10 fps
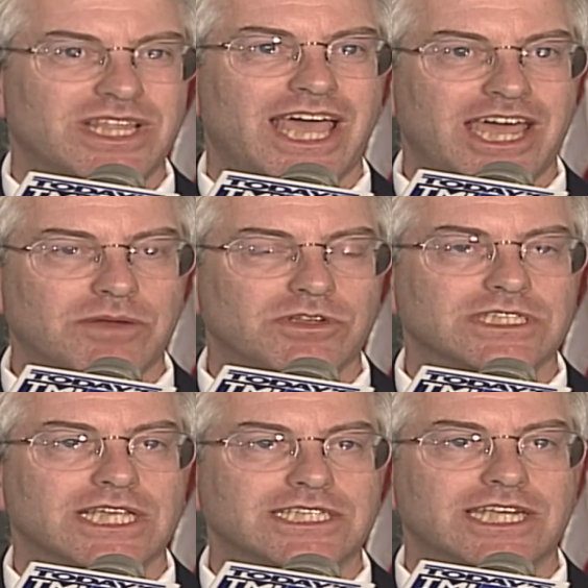with
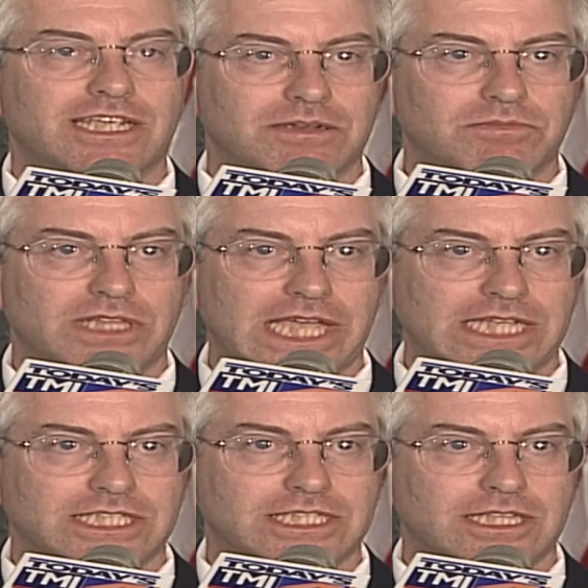animals has taken
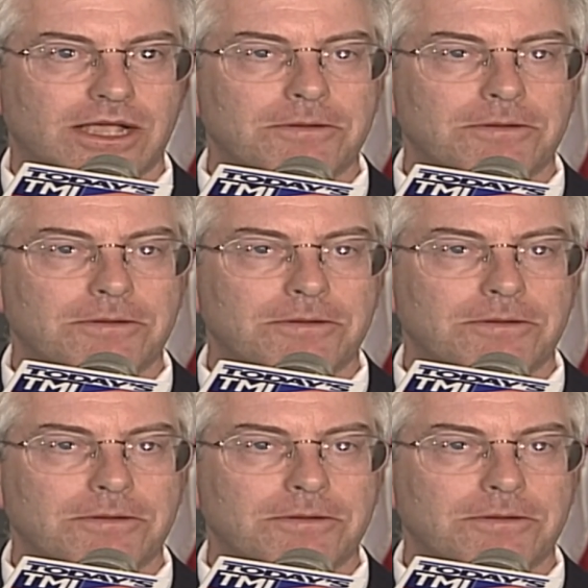place.